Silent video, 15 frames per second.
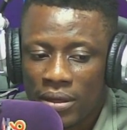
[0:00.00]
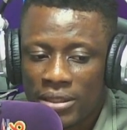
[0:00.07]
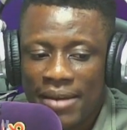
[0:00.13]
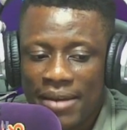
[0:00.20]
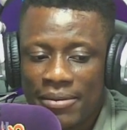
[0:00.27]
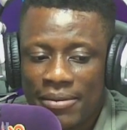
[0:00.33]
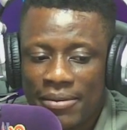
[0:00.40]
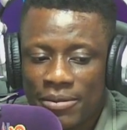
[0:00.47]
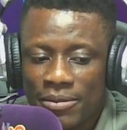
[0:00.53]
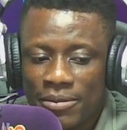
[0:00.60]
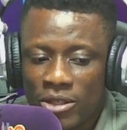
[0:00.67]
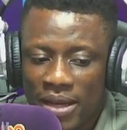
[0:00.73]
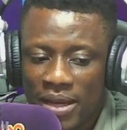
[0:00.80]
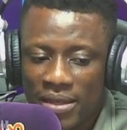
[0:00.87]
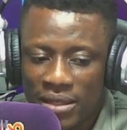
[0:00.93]
JAMB
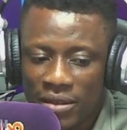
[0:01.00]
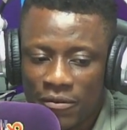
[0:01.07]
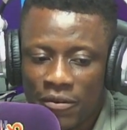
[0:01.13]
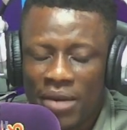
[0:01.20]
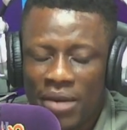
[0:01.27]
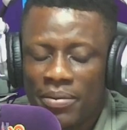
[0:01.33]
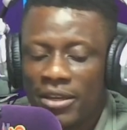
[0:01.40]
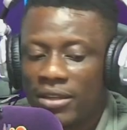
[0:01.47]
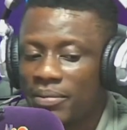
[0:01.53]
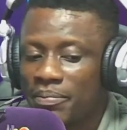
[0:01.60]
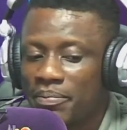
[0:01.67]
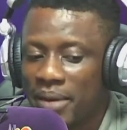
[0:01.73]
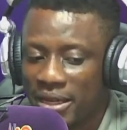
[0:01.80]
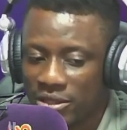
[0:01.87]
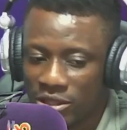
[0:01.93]
spokesperson Fabian
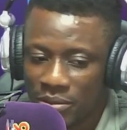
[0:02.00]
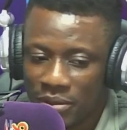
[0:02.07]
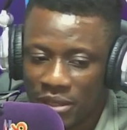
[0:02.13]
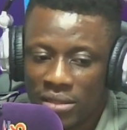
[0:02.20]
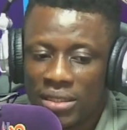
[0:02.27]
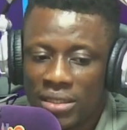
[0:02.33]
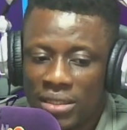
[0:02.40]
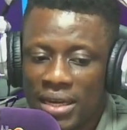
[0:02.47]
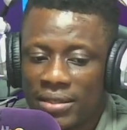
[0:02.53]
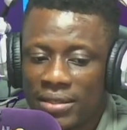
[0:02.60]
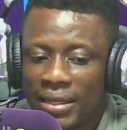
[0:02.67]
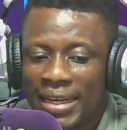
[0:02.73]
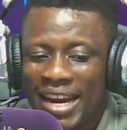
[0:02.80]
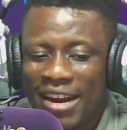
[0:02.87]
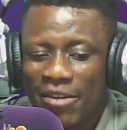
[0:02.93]
Benjamin says
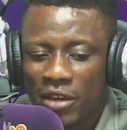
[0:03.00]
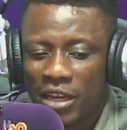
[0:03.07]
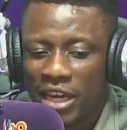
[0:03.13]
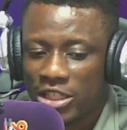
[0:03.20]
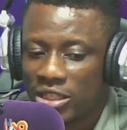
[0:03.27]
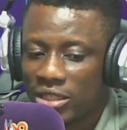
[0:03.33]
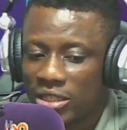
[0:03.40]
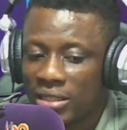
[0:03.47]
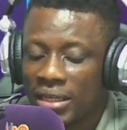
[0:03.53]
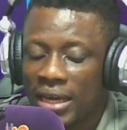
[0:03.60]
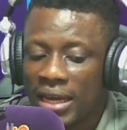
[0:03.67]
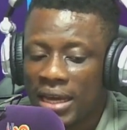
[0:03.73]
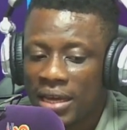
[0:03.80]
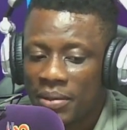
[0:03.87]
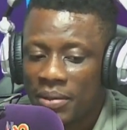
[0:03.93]
the clarification
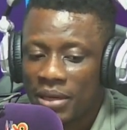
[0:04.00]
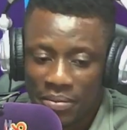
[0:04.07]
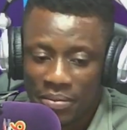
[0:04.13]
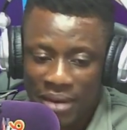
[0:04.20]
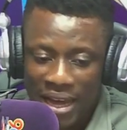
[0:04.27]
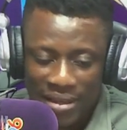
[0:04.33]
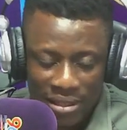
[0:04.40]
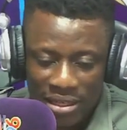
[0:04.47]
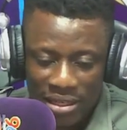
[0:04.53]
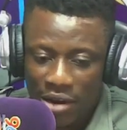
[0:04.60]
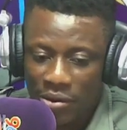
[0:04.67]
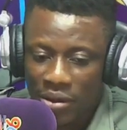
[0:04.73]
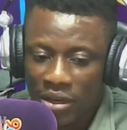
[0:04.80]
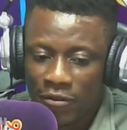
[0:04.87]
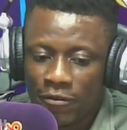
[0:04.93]
became
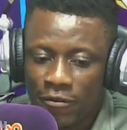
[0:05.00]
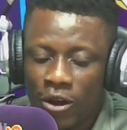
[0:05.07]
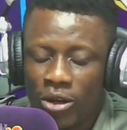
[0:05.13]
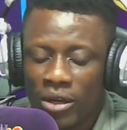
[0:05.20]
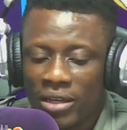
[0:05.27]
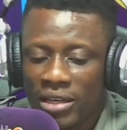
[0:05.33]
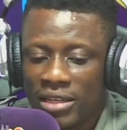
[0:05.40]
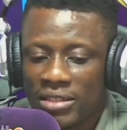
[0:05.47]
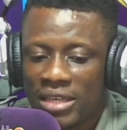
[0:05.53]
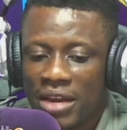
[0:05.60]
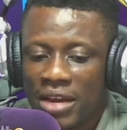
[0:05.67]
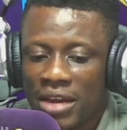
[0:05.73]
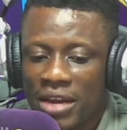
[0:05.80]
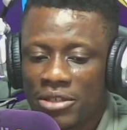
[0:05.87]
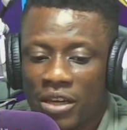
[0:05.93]
necessary following the
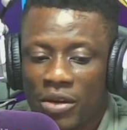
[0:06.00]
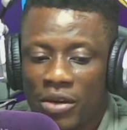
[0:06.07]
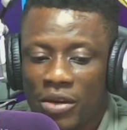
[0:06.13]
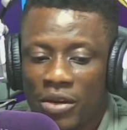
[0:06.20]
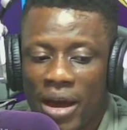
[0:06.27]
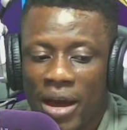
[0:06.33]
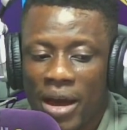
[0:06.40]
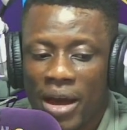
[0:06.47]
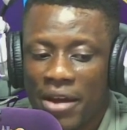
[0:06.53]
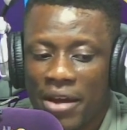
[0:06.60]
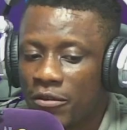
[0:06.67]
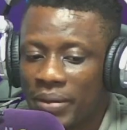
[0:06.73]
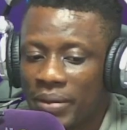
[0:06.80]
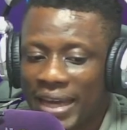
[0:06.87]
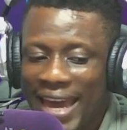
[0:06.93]
series of inquiries
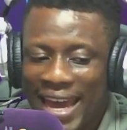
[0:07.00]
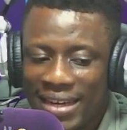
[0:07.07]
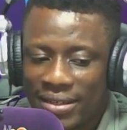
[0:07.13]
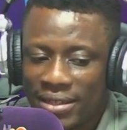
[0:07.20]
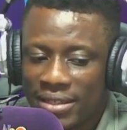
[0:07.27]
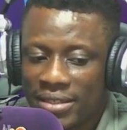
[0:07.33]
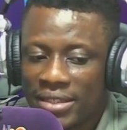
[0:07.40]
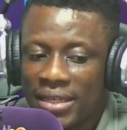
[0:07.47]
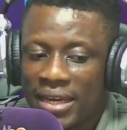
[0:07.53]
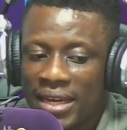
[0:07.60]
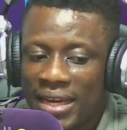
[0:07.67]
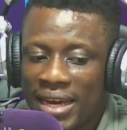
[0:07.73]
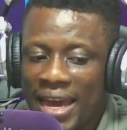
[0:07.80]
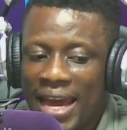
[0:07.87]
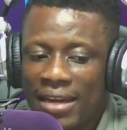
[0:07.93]
from candidates
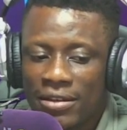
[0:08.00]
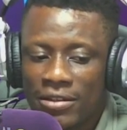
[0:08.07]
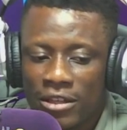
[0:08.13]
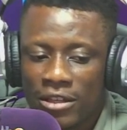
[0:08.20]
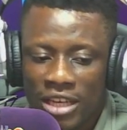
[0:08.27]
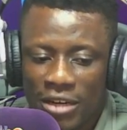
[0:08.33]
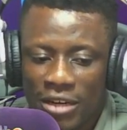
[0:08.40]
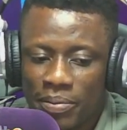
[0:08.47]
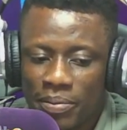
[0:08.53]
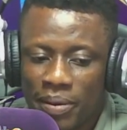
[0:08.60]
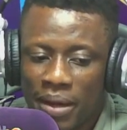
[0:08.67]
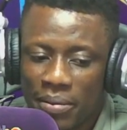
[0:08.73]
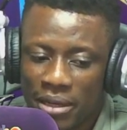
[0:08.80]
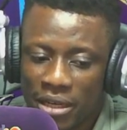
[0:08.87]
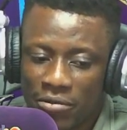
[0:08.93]
and the general
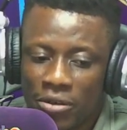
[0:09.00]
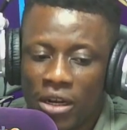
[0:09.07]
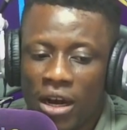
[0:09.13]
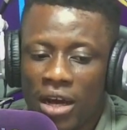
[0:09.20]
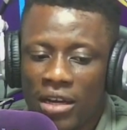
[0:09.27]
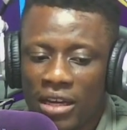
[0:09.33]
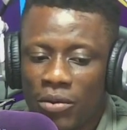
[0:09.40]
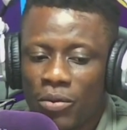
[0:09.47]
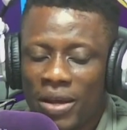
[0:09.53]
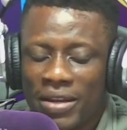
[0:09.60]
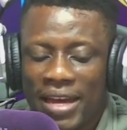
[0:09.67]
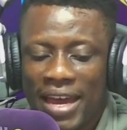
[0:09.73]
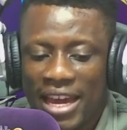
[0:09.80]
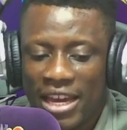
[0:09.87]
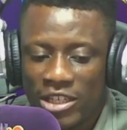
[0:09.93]
public regarding
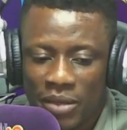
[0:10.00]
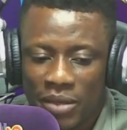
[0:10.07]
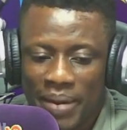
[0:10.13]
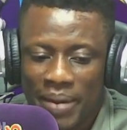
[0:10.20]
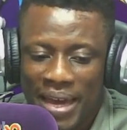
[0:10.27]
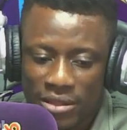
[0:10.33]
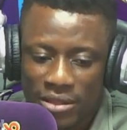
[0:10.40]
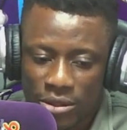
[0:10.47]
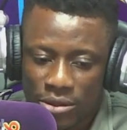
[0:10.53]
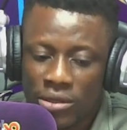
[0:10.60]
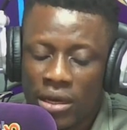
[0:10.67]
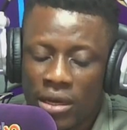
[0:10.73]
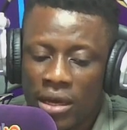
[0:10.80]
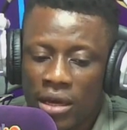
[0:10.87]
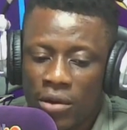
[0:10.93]
whether HB
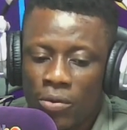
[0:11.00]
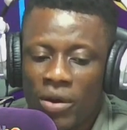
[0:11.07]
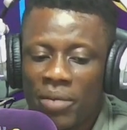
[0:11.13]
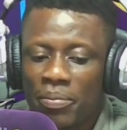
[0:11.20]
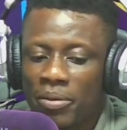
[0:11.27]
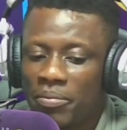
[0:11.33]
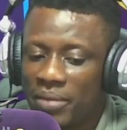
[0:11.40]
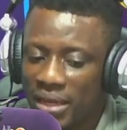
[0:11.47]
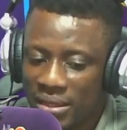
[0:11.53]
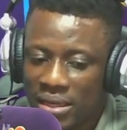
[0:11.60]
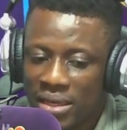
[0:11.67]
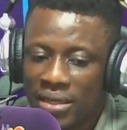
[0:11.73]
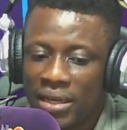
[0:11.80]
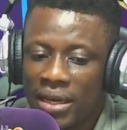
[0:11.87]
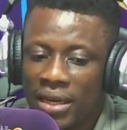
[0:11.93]
pencils were
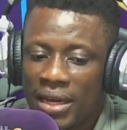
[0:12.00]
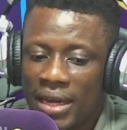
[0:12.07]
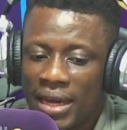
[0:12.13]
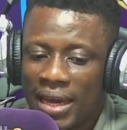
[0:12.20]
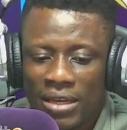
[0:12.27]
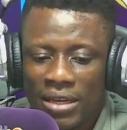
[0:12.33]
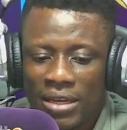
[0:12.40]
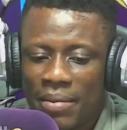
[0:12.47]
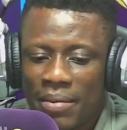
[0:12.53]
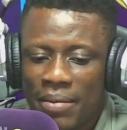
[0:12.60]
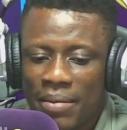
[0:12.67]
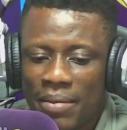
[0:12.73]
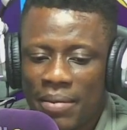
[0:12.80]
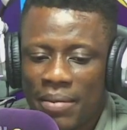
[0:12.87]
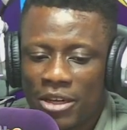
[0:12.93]
permitted in the
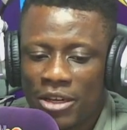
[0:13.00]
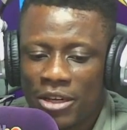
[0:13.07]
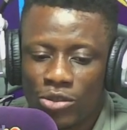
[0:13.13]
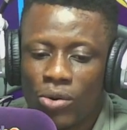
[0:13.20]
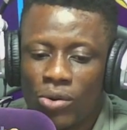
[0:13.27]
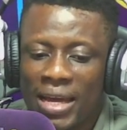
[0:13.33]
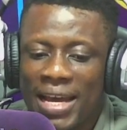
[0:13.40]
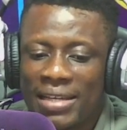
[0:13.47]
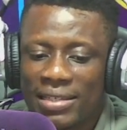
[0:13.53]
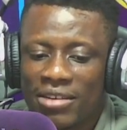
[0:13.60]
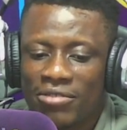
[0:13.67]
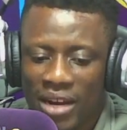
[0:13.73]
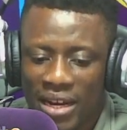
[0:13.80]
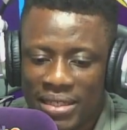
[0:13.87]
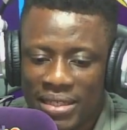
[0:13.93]
examination hall as
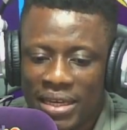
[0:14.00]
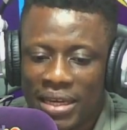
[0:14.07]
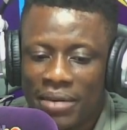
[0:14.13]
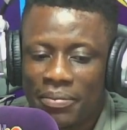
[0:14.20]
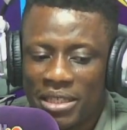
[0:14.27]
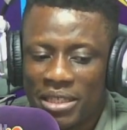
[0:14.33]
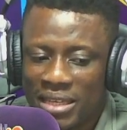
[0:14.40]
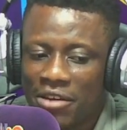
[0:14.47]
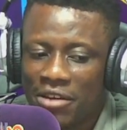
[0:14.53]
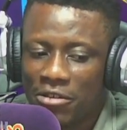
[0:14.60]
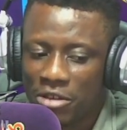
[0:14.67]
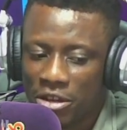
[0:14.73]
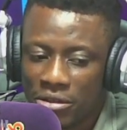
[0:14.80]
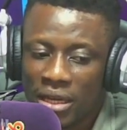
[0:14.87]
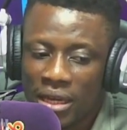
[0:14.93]
a writing
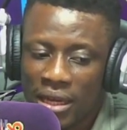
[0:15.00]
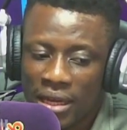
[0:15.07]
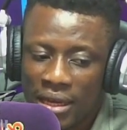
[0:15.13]
material.